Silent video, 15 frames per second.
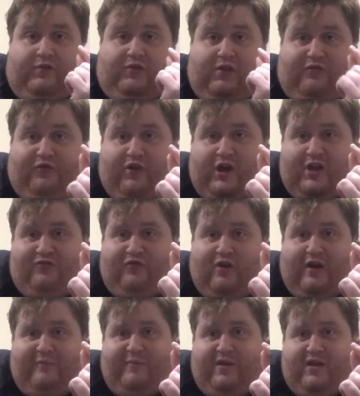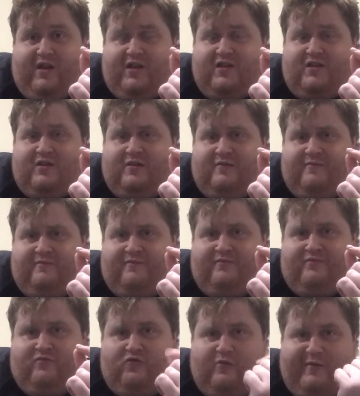The first 5 minutes
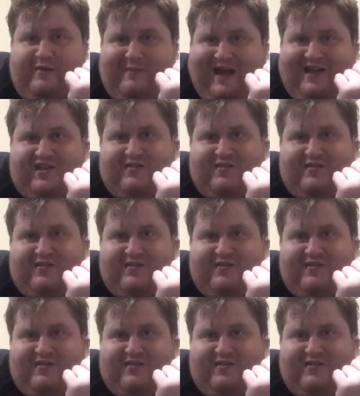will be about